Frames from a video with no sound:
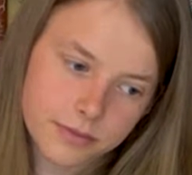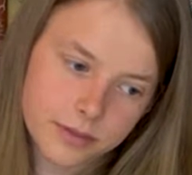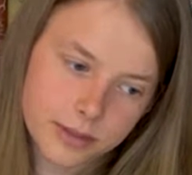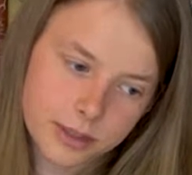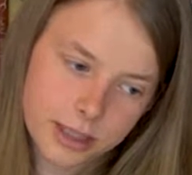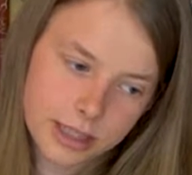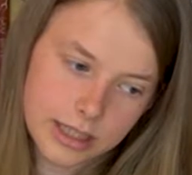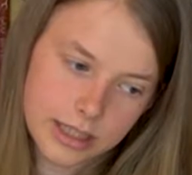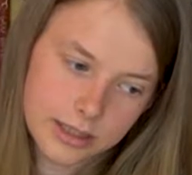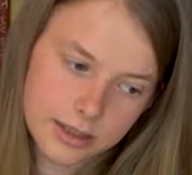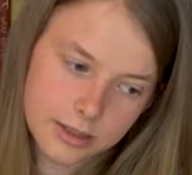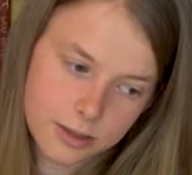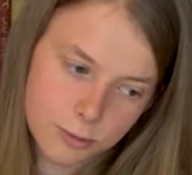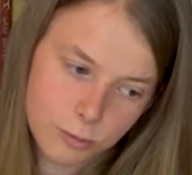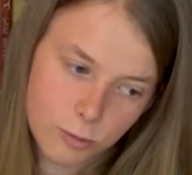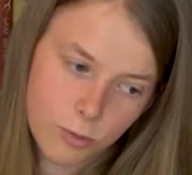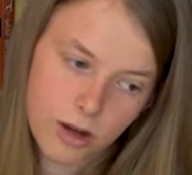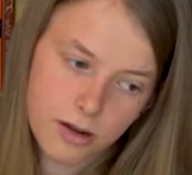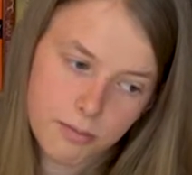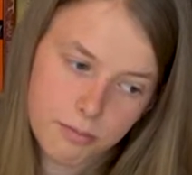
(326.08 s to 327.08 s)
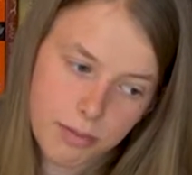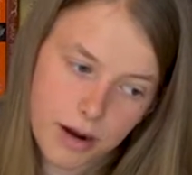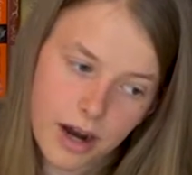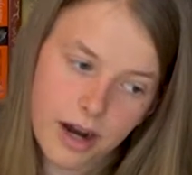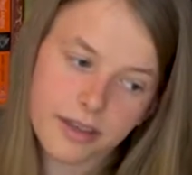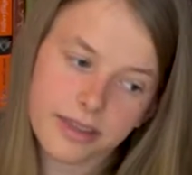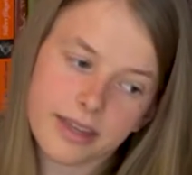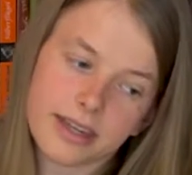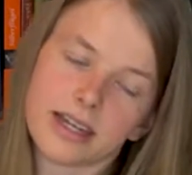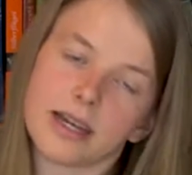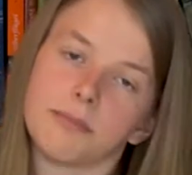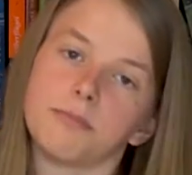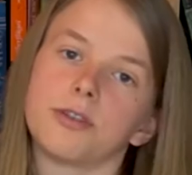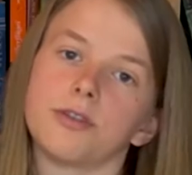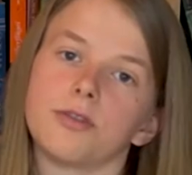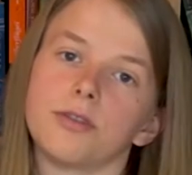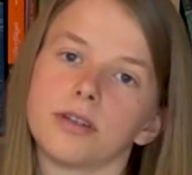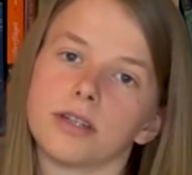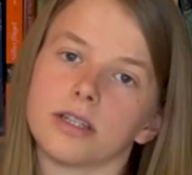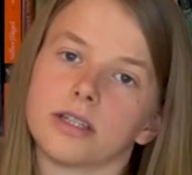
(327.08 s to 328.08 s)
since one part that I'm
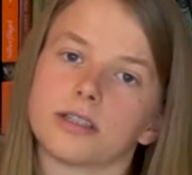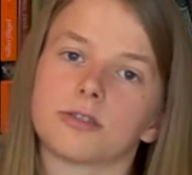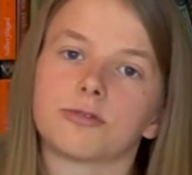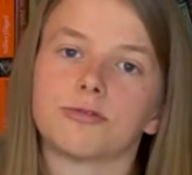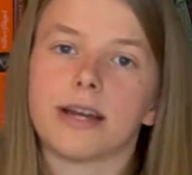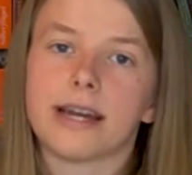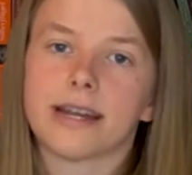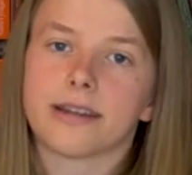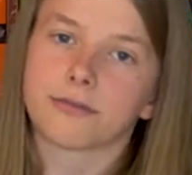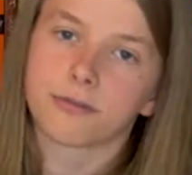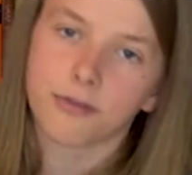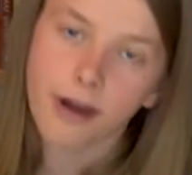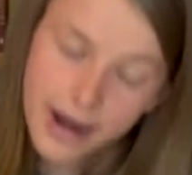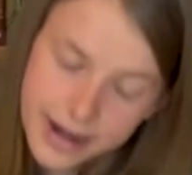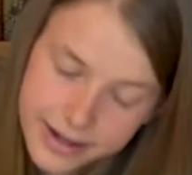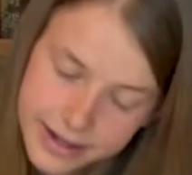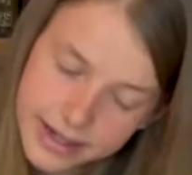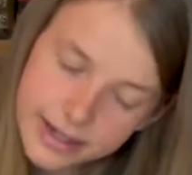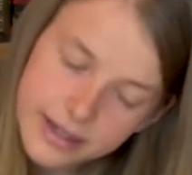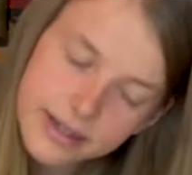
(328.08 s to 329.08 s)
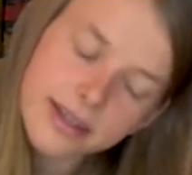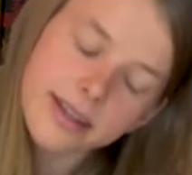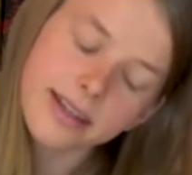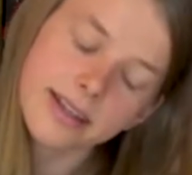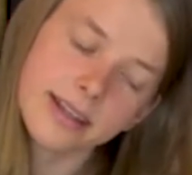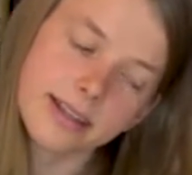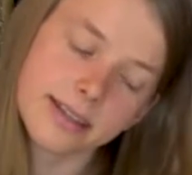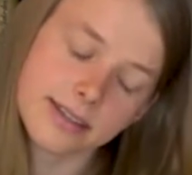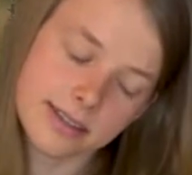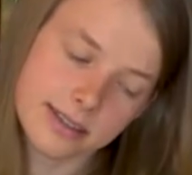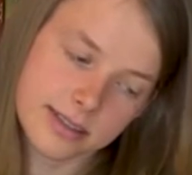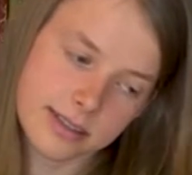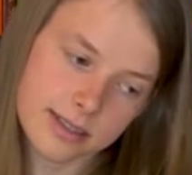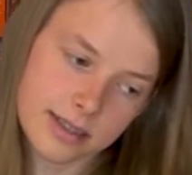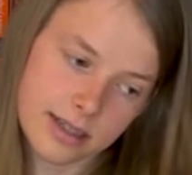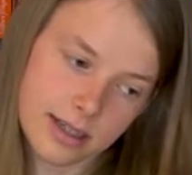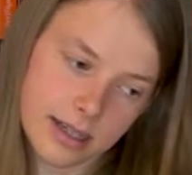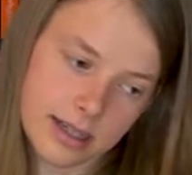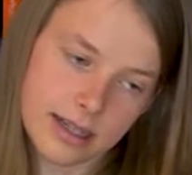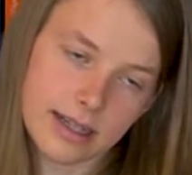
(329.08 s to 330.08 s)
doing is creative writing is
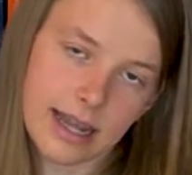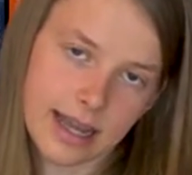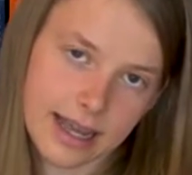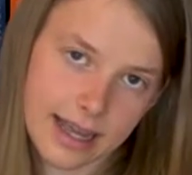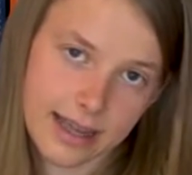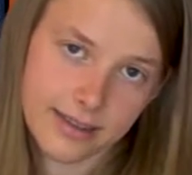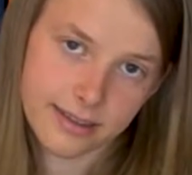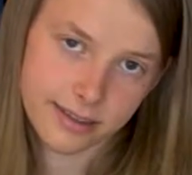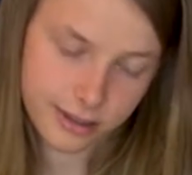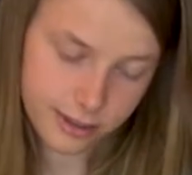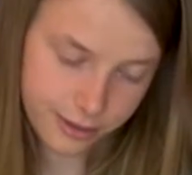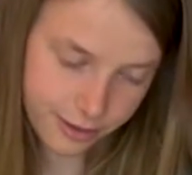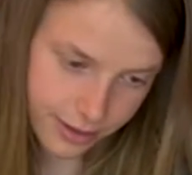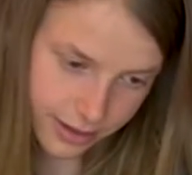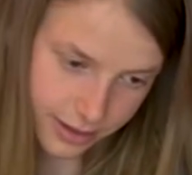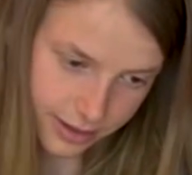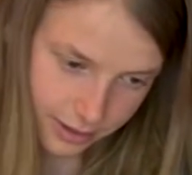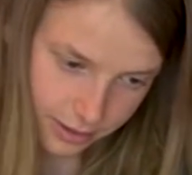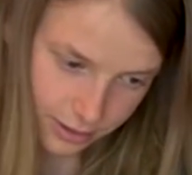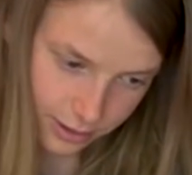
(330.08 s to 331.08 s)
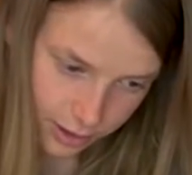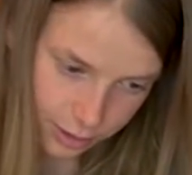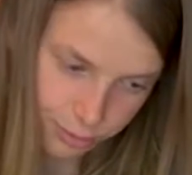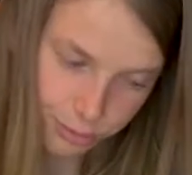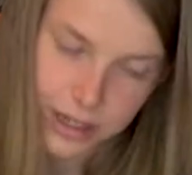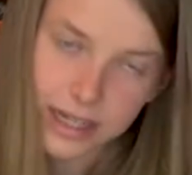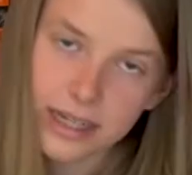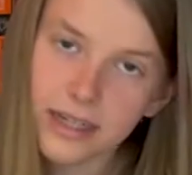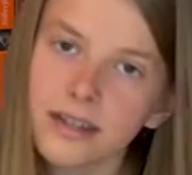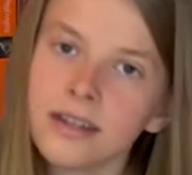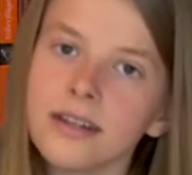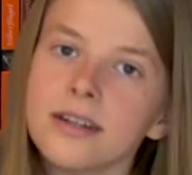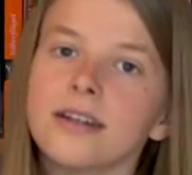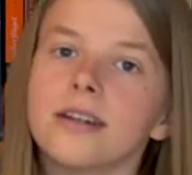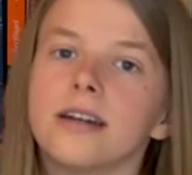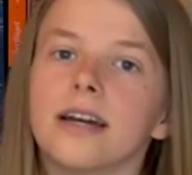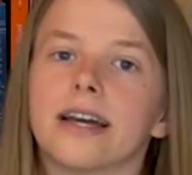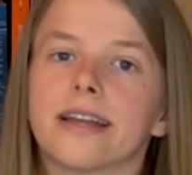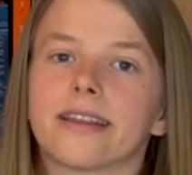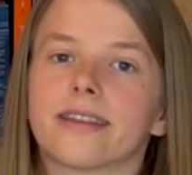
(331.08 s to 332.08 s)
as a degree,
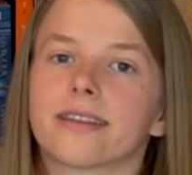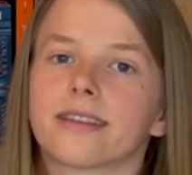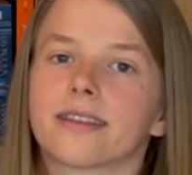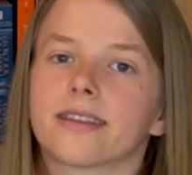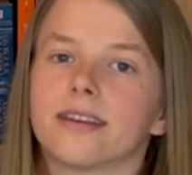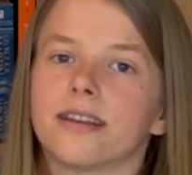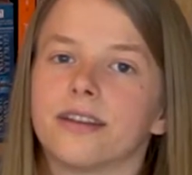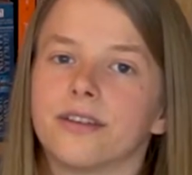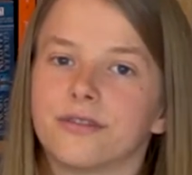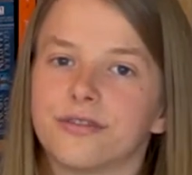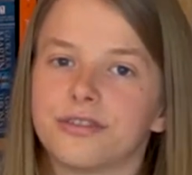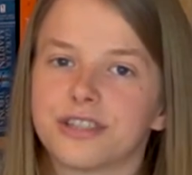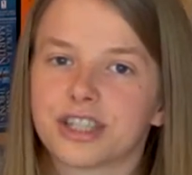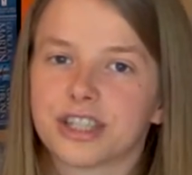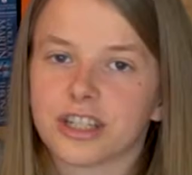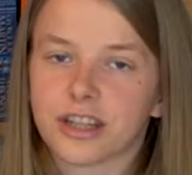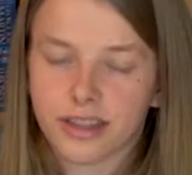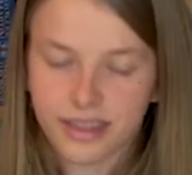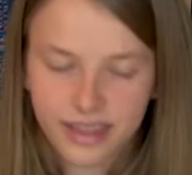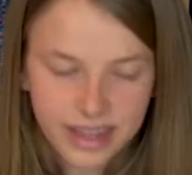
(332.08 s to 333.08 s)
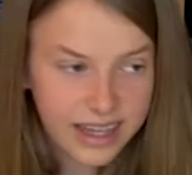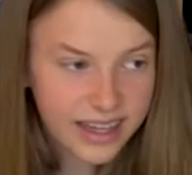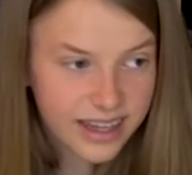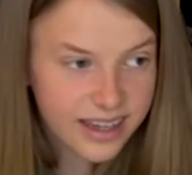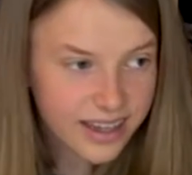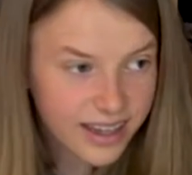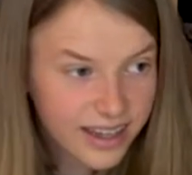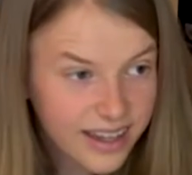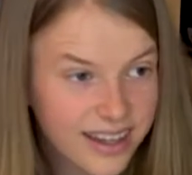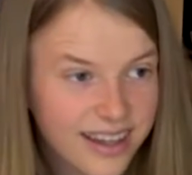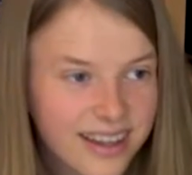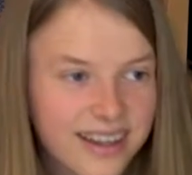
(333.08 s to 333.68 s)
as an official thing,